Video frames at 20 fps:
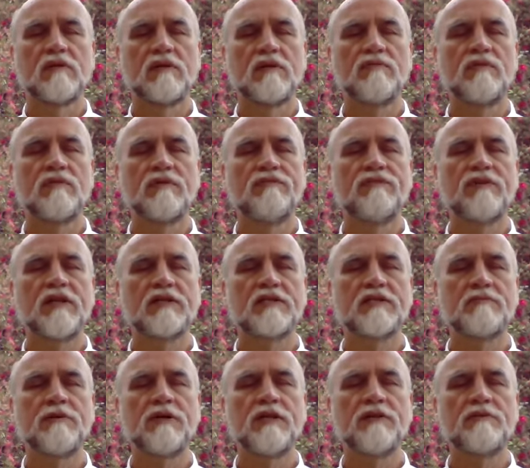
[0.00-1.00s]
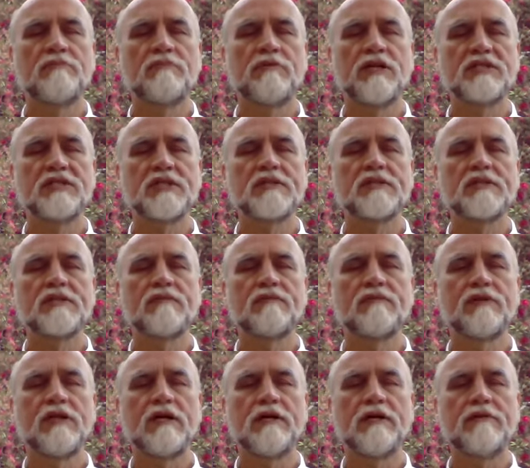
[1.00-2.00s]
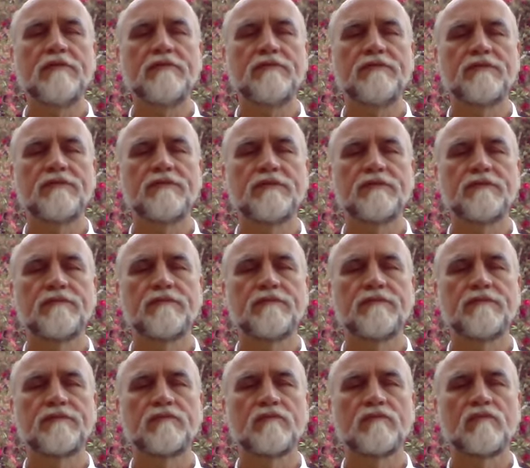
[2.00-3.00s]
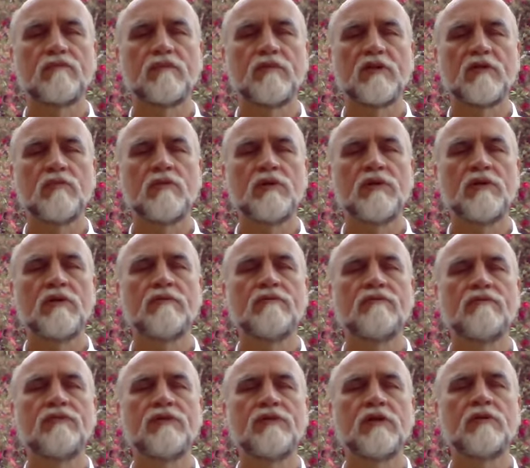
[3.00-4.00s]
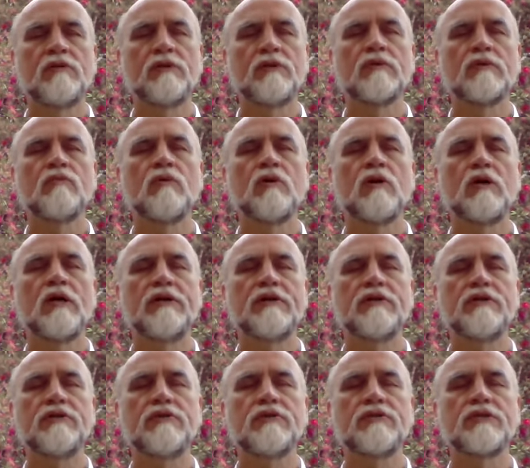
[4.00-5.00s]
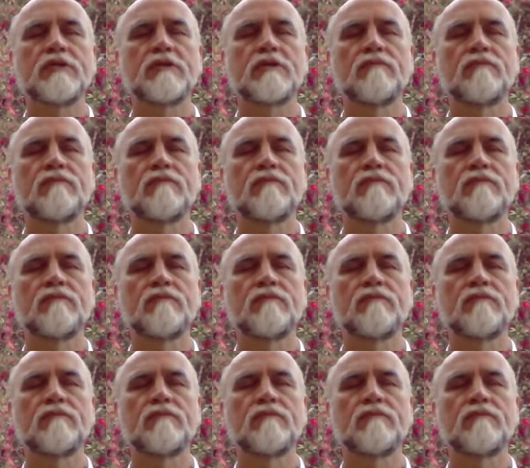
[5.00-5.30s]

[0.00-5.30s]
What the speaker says: And reflect upon the presence of life within flowing waters,